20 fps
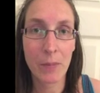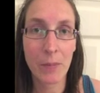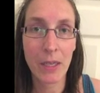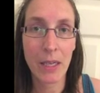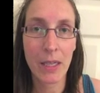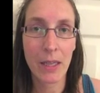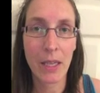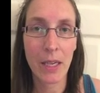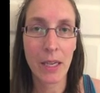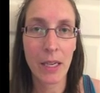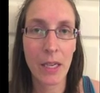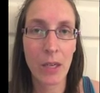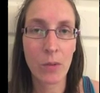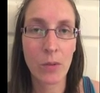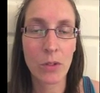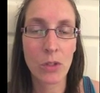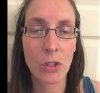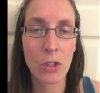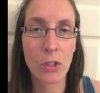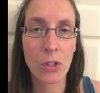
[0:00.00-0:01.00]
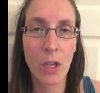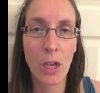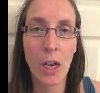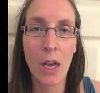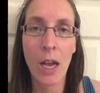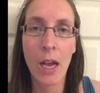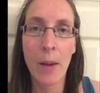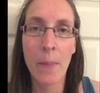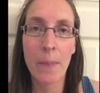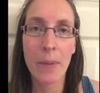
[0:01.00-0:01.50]
to me that he was just
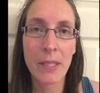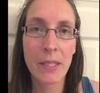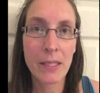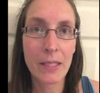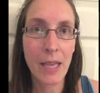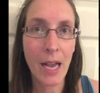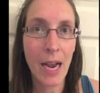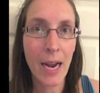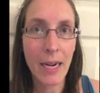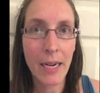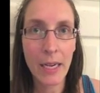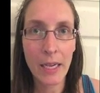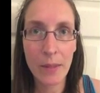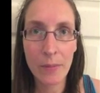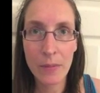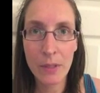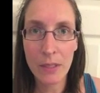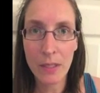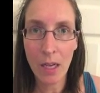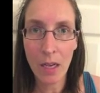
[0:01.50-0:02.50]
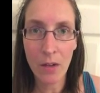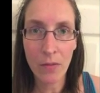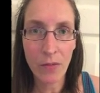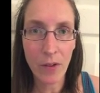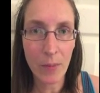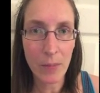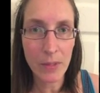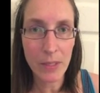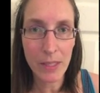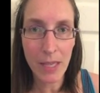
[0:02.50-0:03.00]
beside himself,
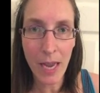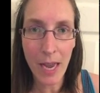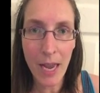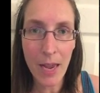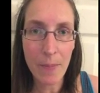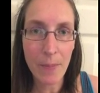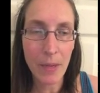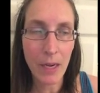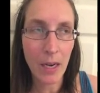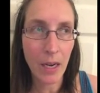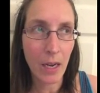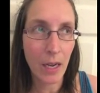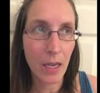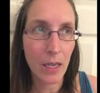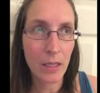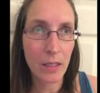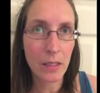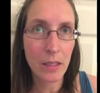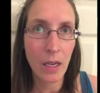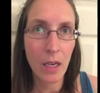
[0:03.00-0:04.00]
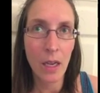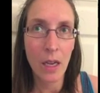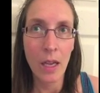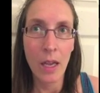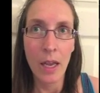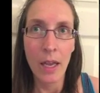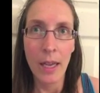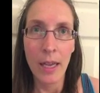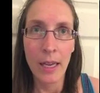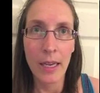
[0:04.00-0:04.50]
upset because
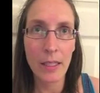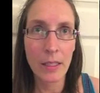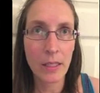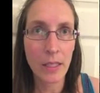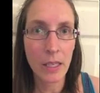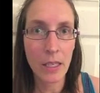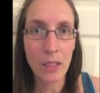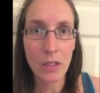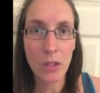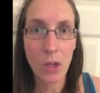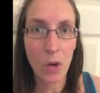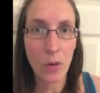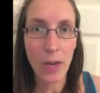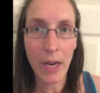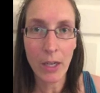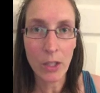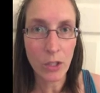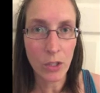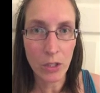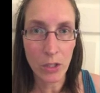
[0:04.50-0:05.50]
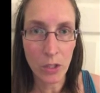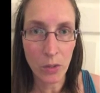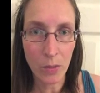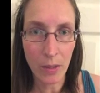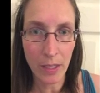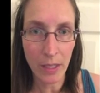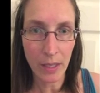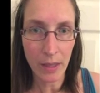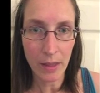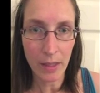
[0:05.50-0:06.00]
his keys don't actually do
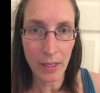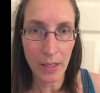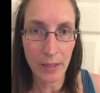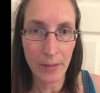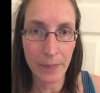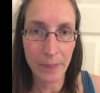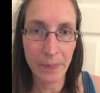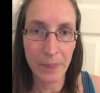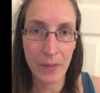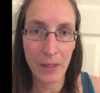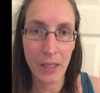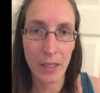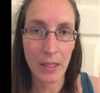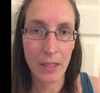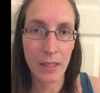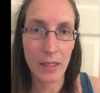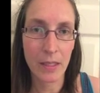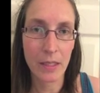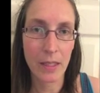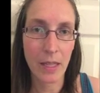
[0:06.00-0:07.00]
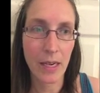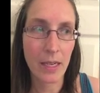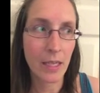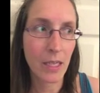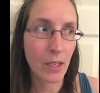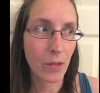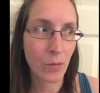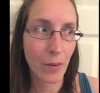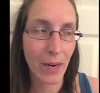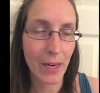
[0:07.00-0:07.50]
anything. And then
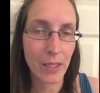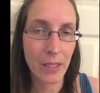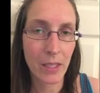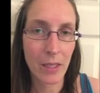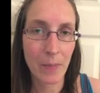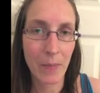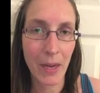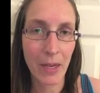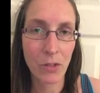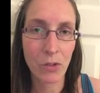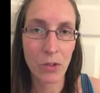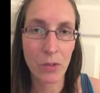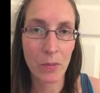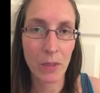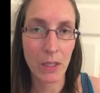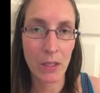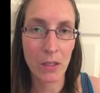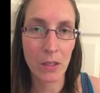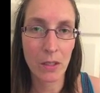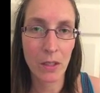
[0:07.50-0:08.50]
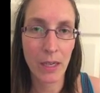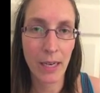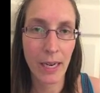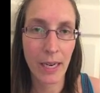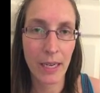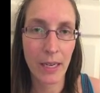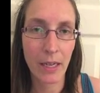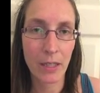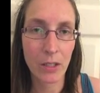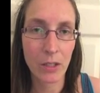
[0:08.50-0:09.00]
he ran to the bedroom and
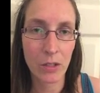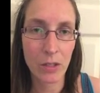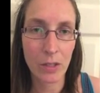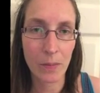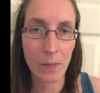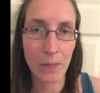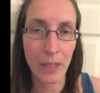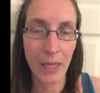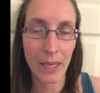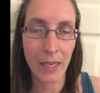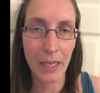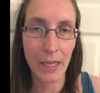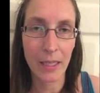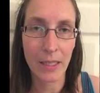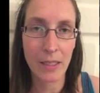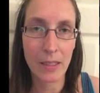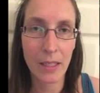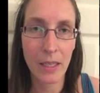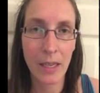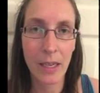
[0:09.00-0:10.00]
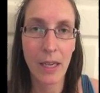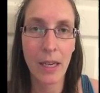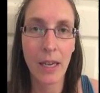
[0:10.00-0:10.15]
hid under some blankets.